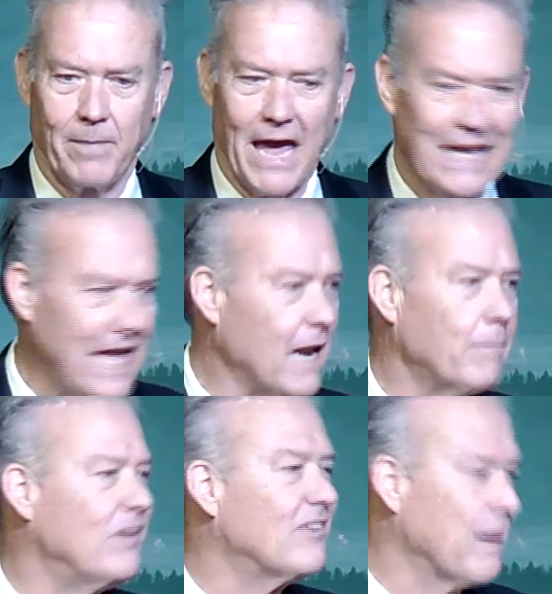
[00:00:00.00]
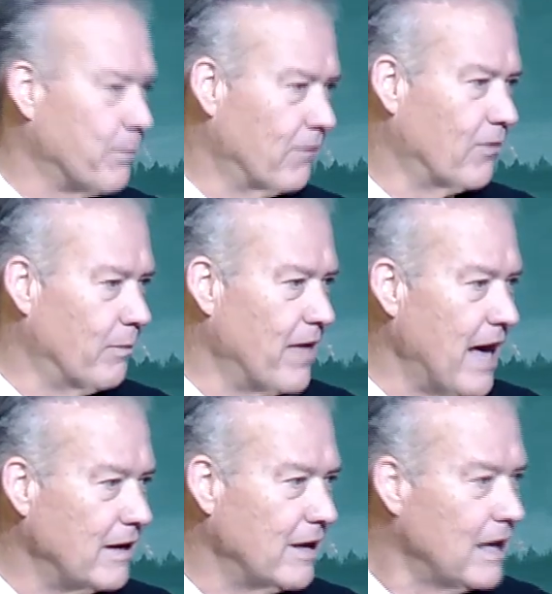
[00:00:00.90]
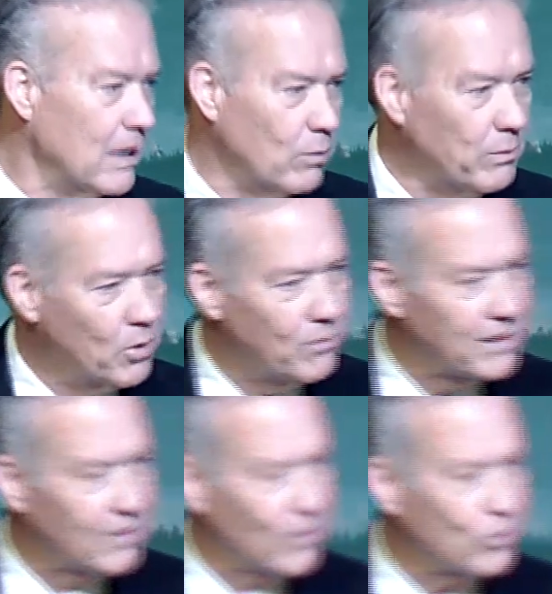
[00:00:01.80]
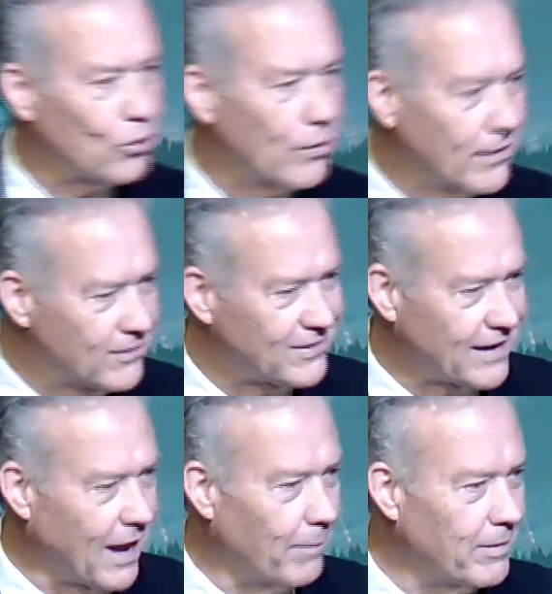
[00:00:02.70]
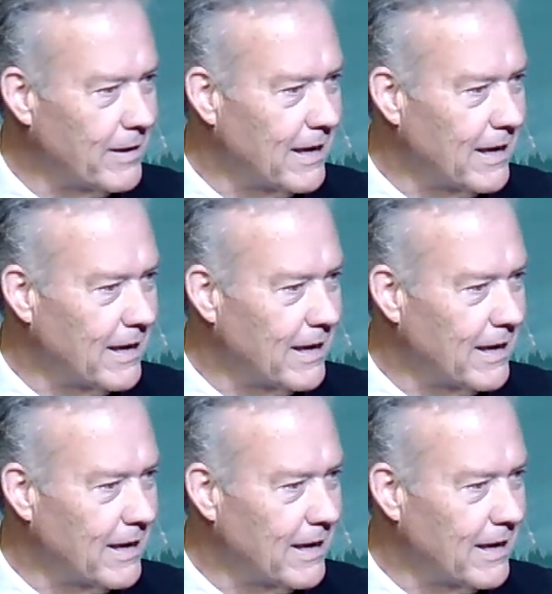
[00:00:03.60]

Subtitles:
I cannot be separate from that. And we move into the third step,